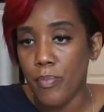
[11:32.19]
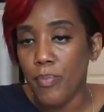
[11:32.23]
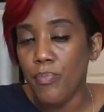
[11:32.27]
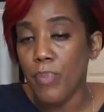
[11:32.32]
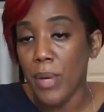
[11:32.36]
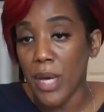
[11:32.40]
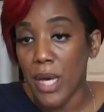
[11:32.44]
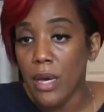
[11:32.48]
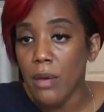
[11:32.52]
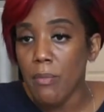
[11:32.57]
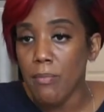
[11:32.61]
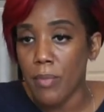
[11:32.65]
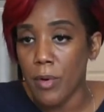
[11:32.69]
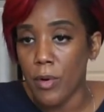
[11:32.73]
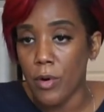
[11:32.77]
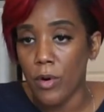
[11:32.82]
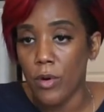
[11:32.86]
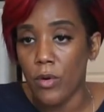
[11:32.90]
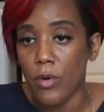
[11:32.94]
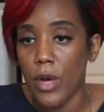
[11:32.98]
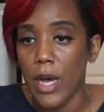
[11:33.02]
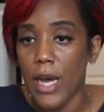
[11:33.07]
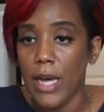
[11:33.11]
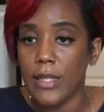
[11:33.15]

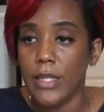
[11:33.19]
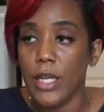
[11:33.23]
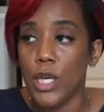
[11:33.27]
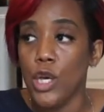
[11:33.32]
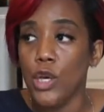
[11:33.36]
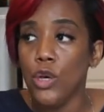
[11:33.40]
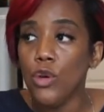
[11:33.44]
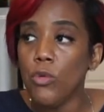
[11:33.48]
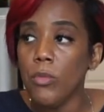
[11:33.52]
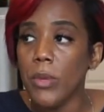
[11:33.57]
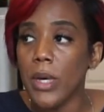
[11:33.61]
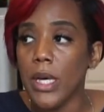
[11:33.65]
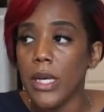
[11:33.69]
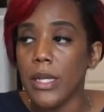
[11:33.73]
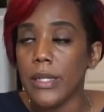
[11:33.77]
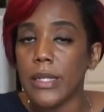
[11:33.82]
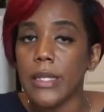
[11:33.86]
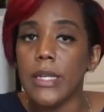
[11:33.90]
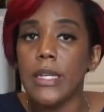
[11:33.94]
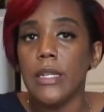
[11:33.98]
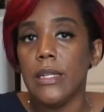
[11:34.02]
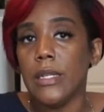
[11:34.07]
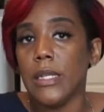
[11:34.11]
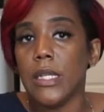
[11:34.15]
people, as humans,
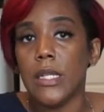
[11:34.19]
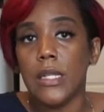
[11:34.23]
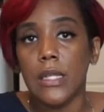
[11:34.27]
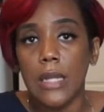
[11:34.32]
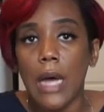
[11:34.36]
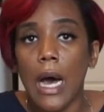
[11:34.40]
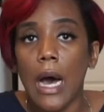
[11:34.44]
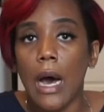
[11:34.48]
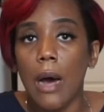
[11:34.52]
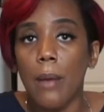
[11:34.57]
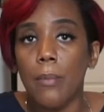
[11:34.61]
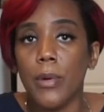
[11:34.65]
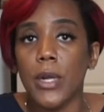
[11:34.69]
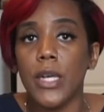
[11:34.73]
need to stop